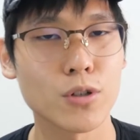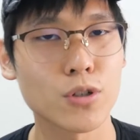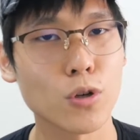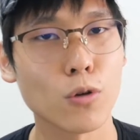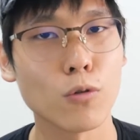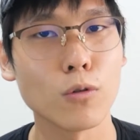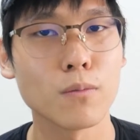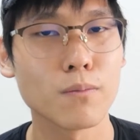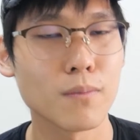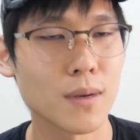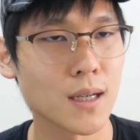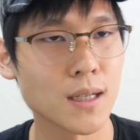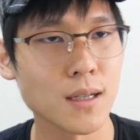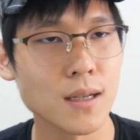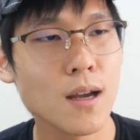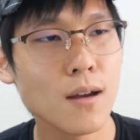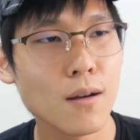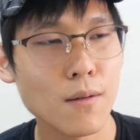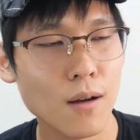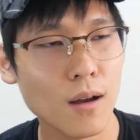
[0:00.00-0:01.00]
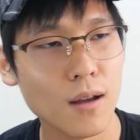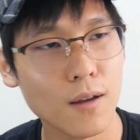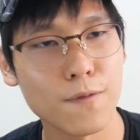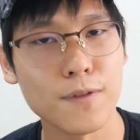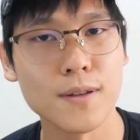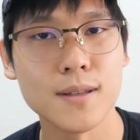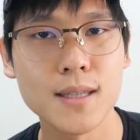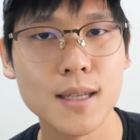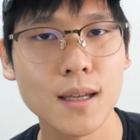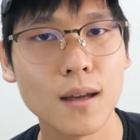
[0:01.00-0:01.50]
showed my
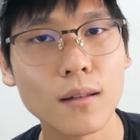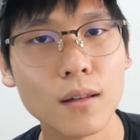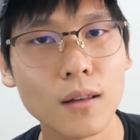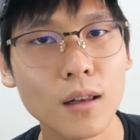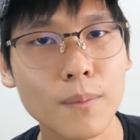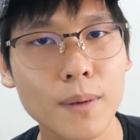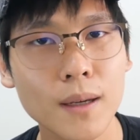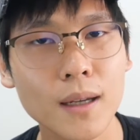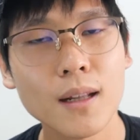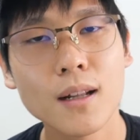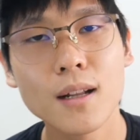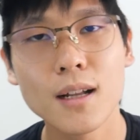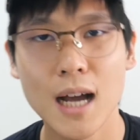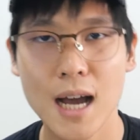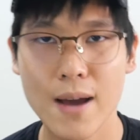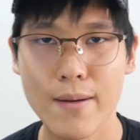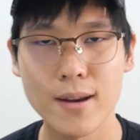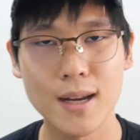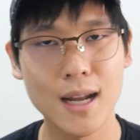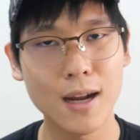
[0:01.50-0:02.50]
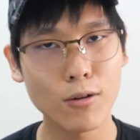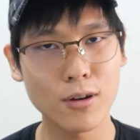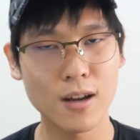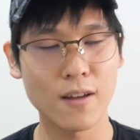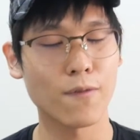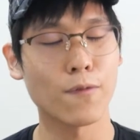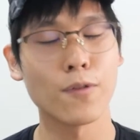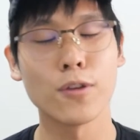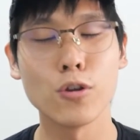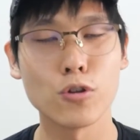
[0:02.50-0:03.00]
physique a little bit. I mean, I don't
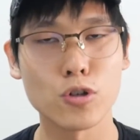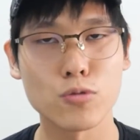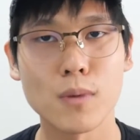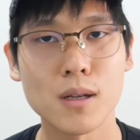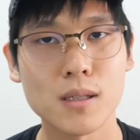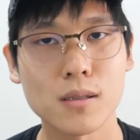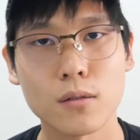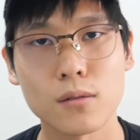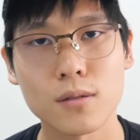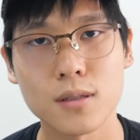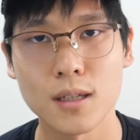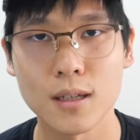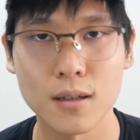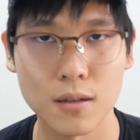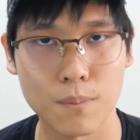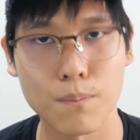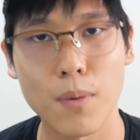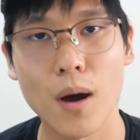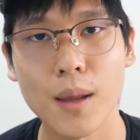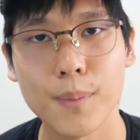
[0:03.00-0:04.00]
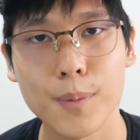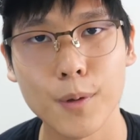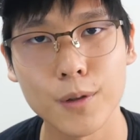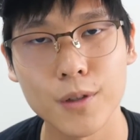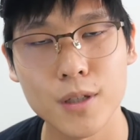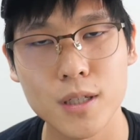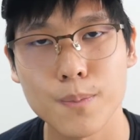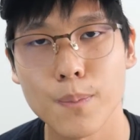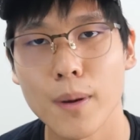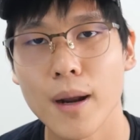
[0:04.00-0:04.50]
have huge muscles like
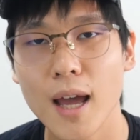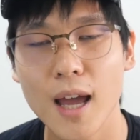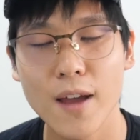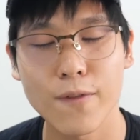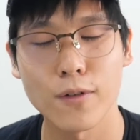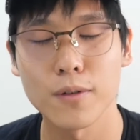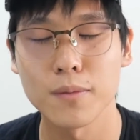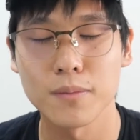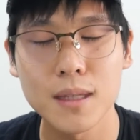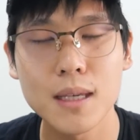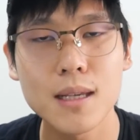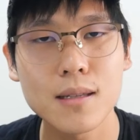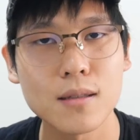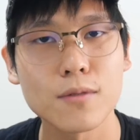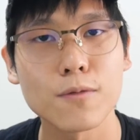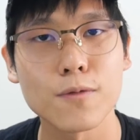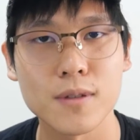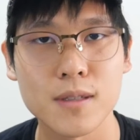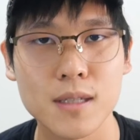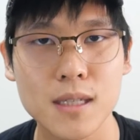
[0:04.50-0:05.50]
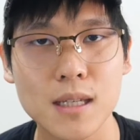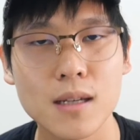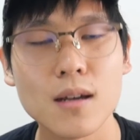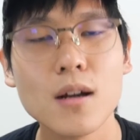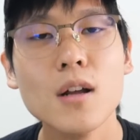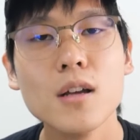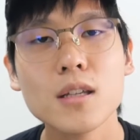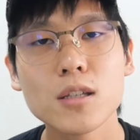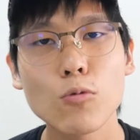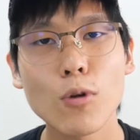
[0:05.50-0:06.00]
bodybuilders, but I have a decent physique.
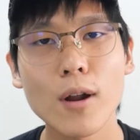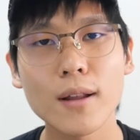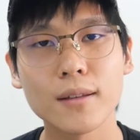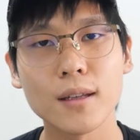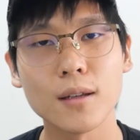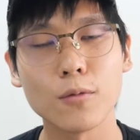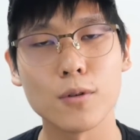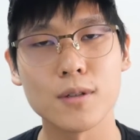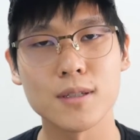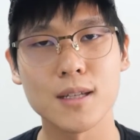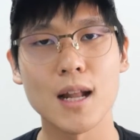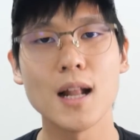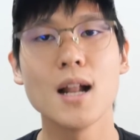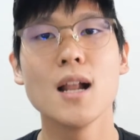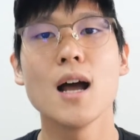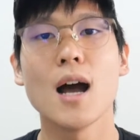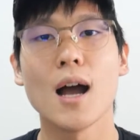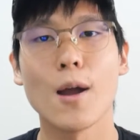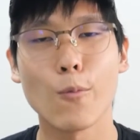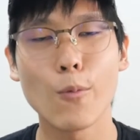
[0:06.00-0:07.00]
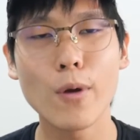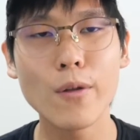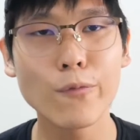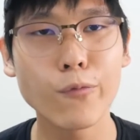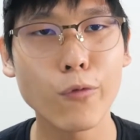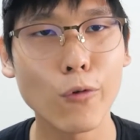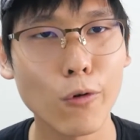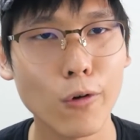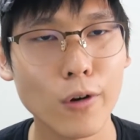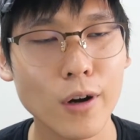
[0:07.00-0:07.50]
So what I did was that I went
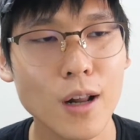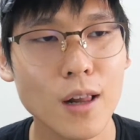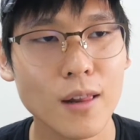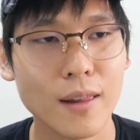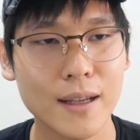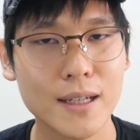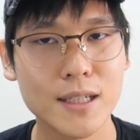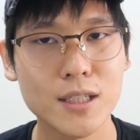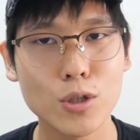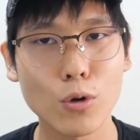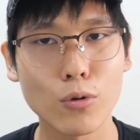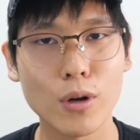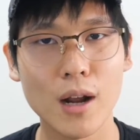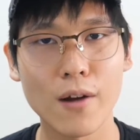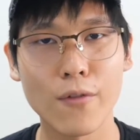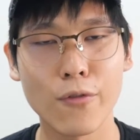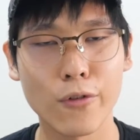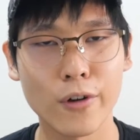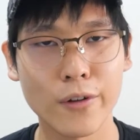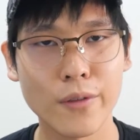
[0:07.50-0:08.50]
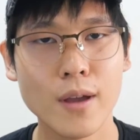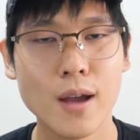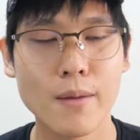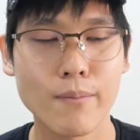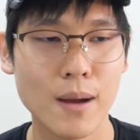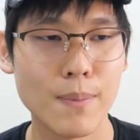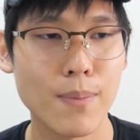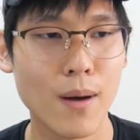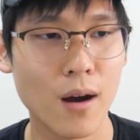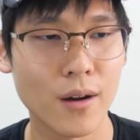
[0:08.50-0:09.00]
forward and I showed everyone
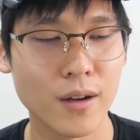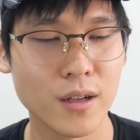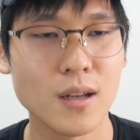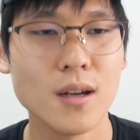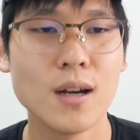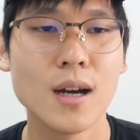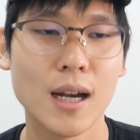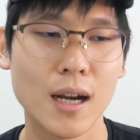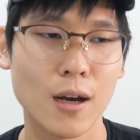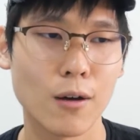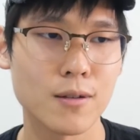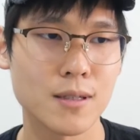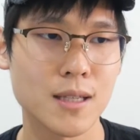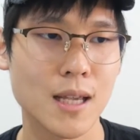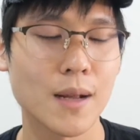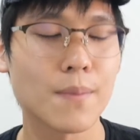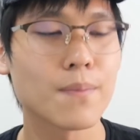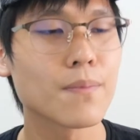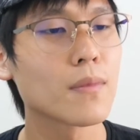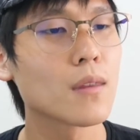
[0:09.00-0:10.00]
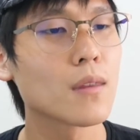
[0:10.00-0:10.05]
my body. And I was like,